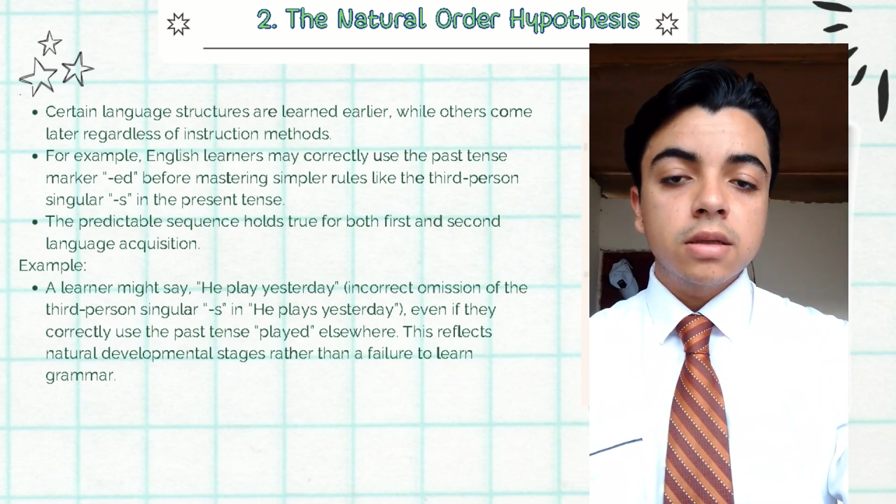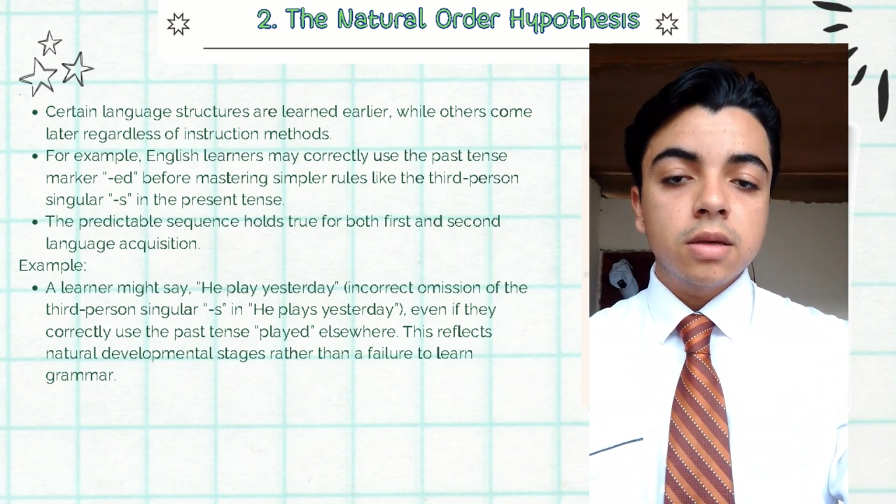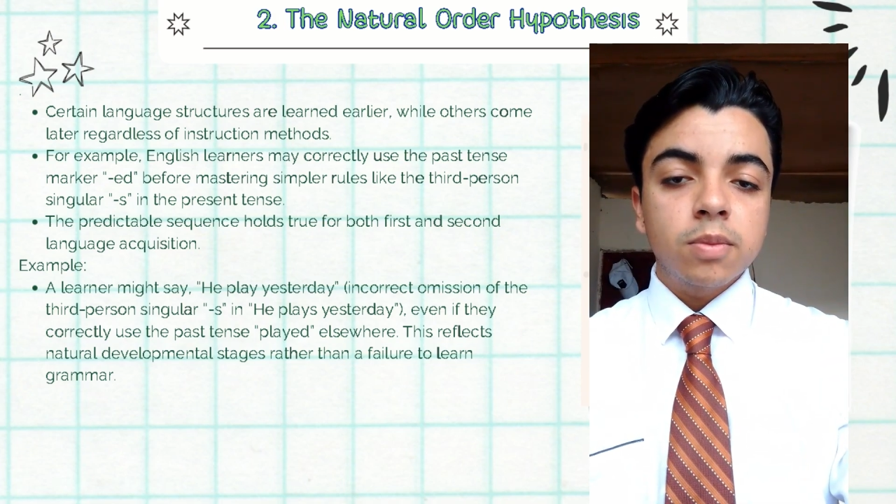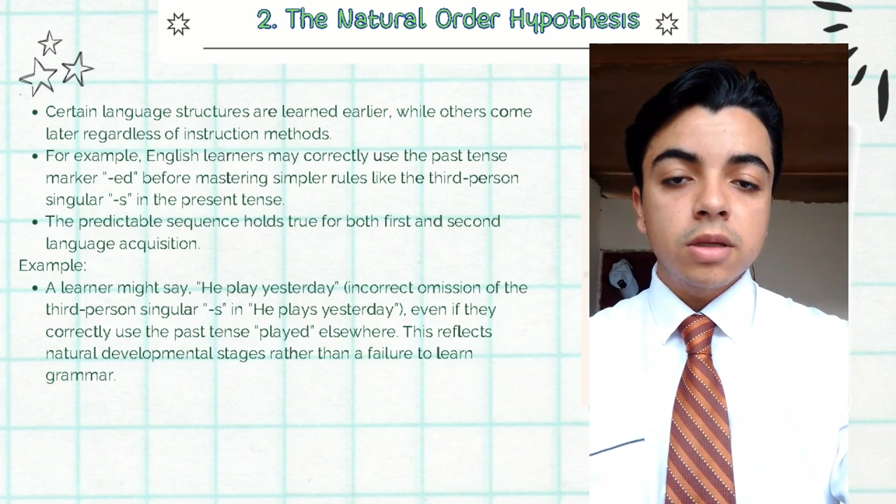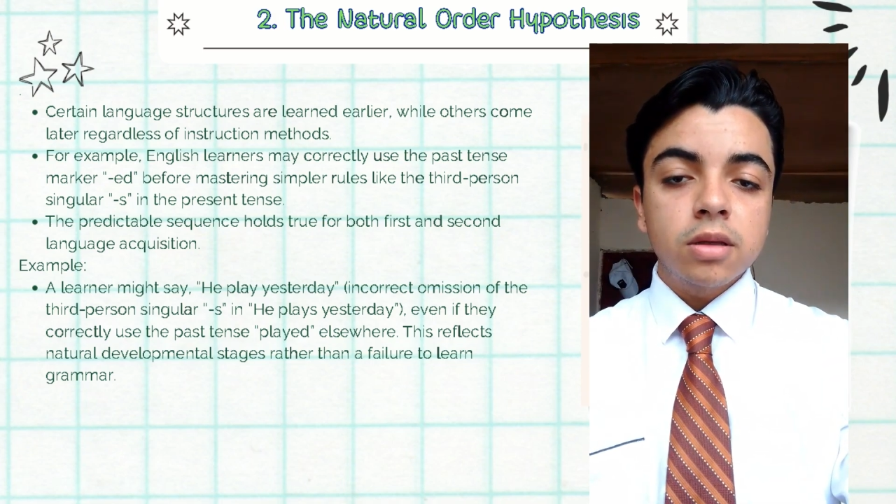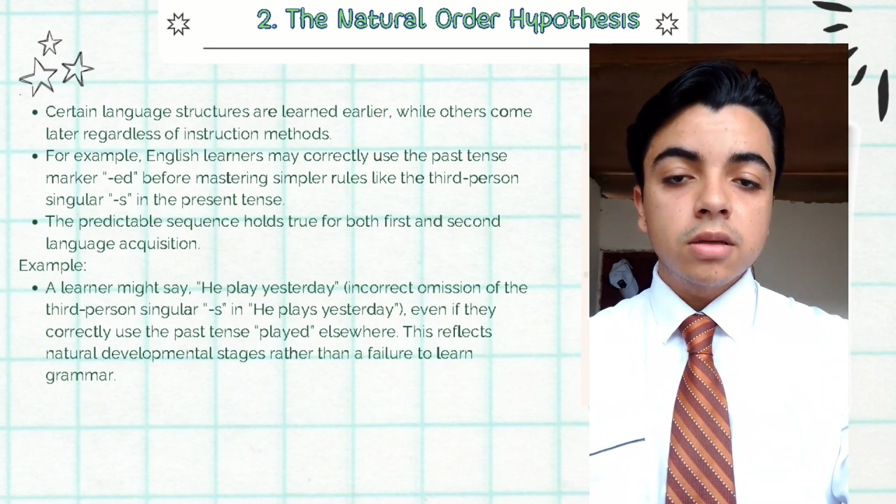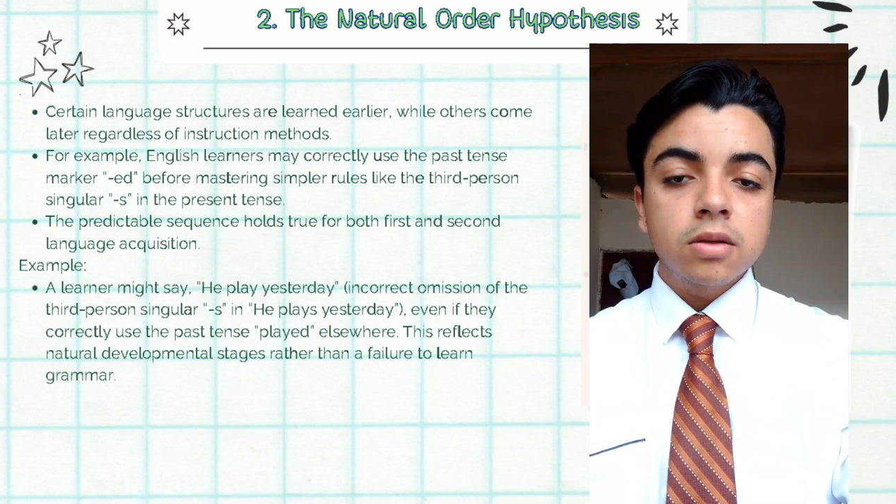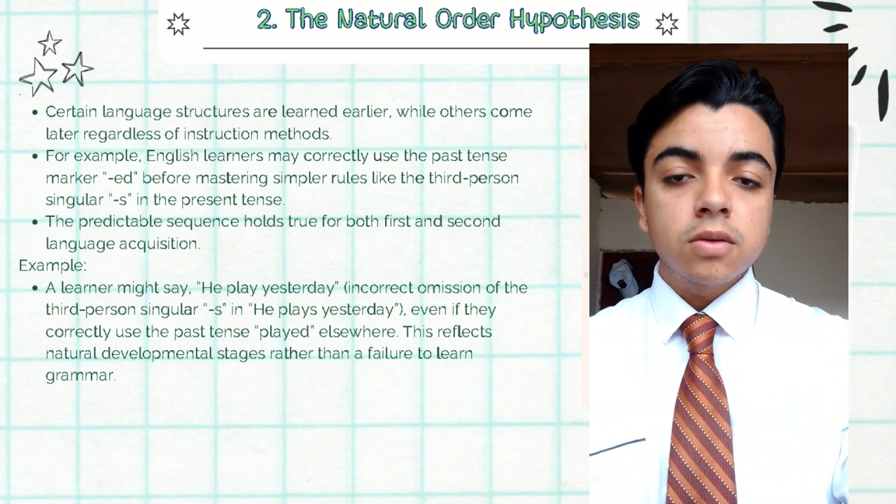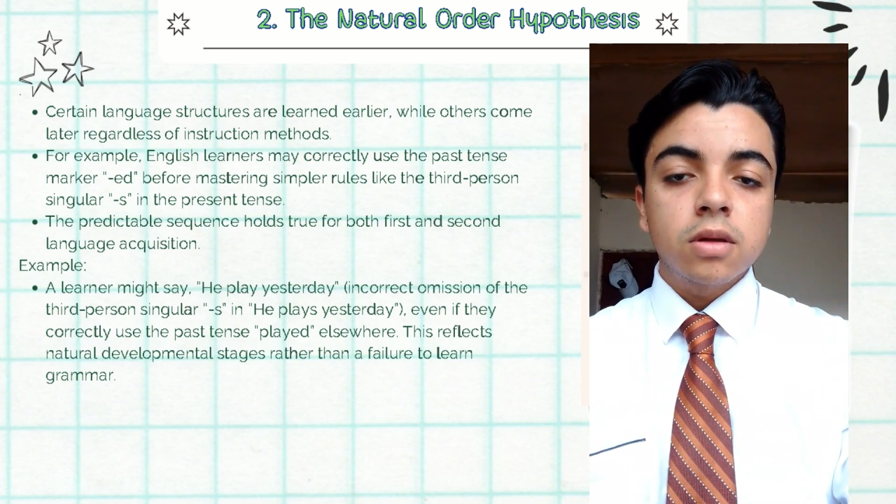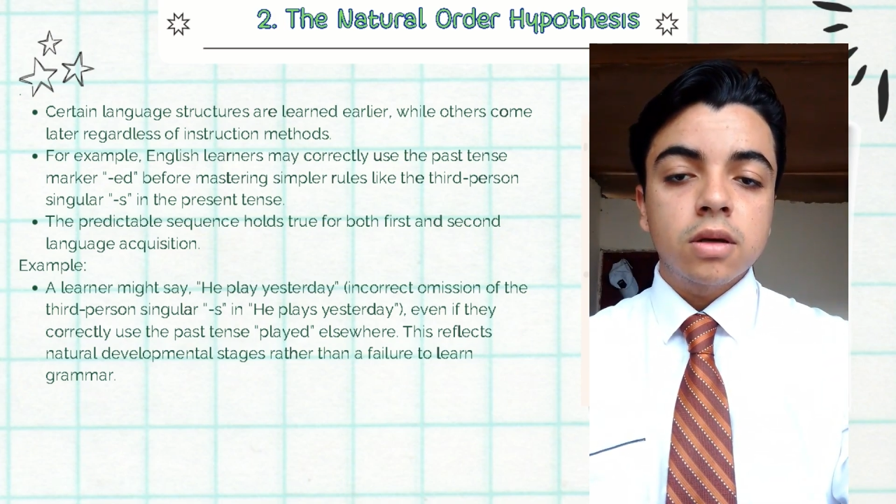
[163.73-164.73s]

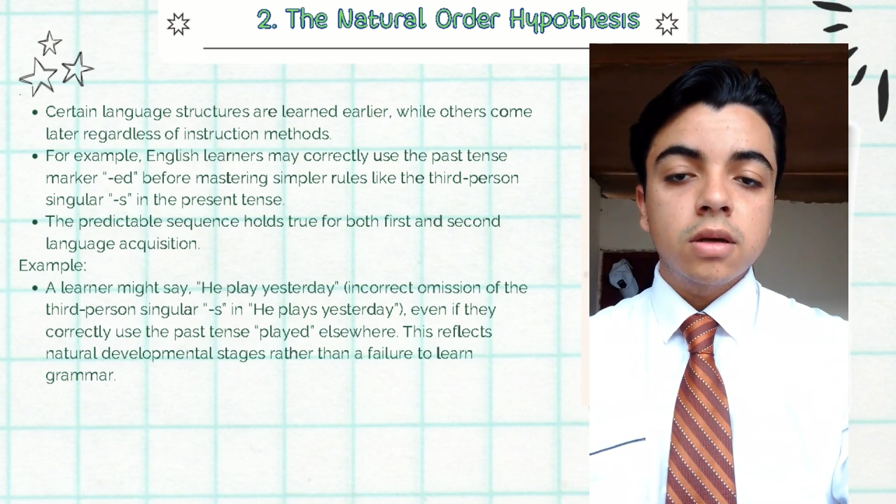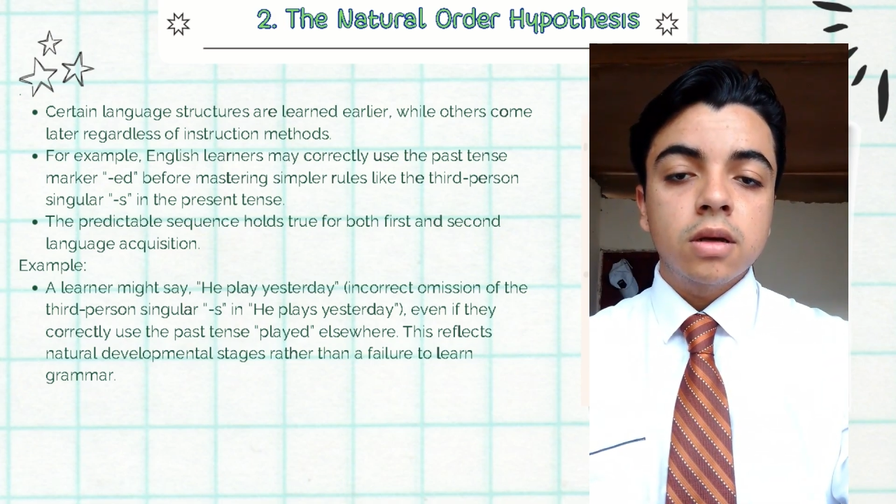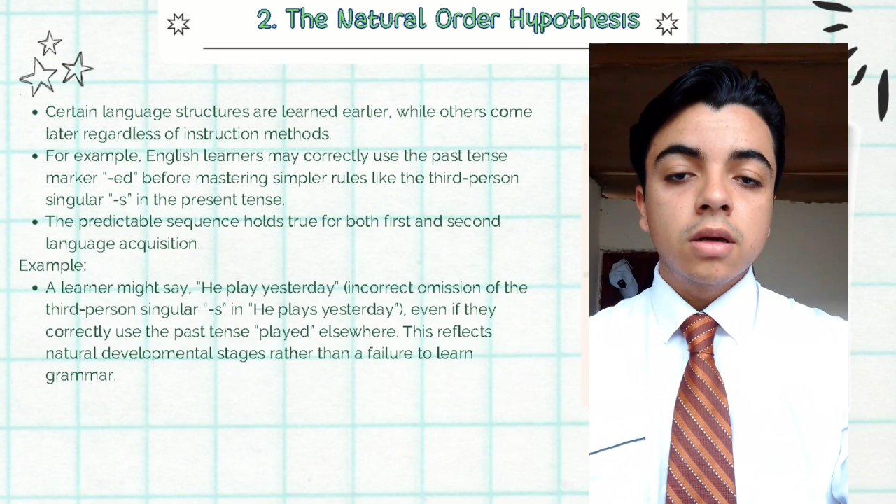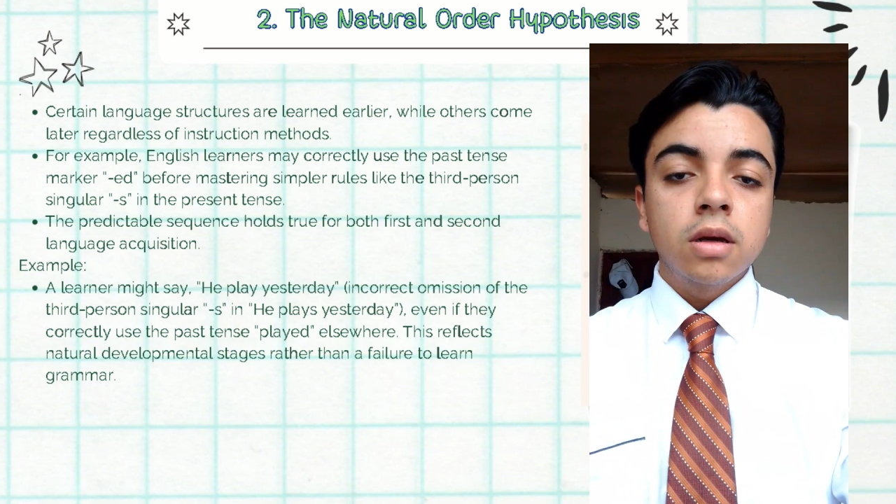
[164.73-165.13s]
independent to the